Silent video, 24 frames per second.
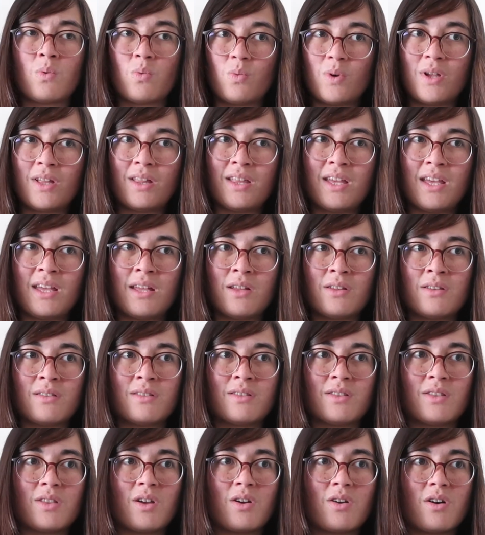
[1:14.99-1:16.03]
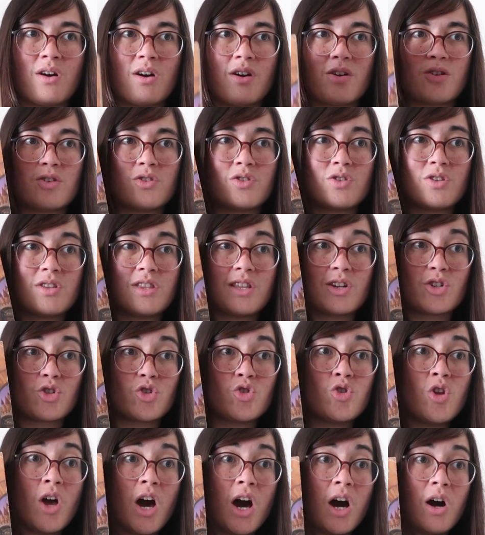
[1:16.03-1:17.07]
Really? There's
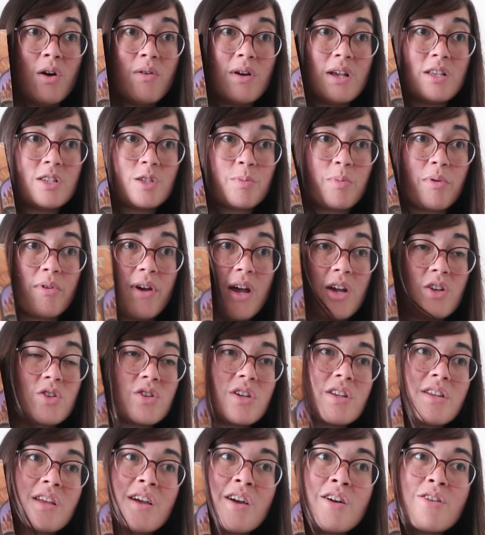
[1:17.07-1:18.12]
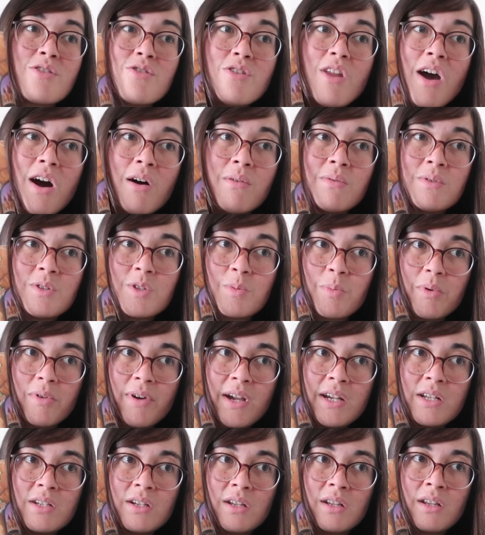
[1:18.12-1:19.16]
no inspiration. No
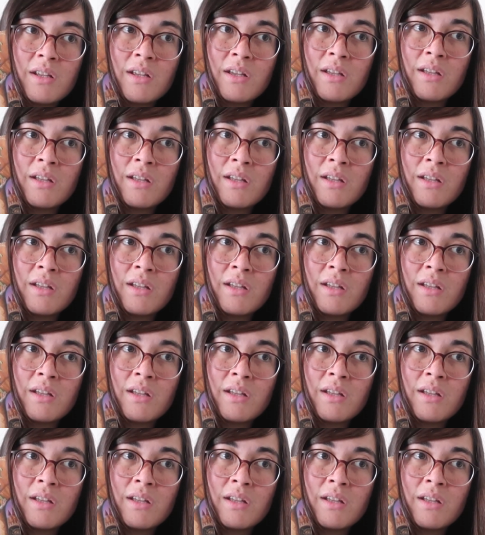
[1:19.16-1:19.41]
inspiration?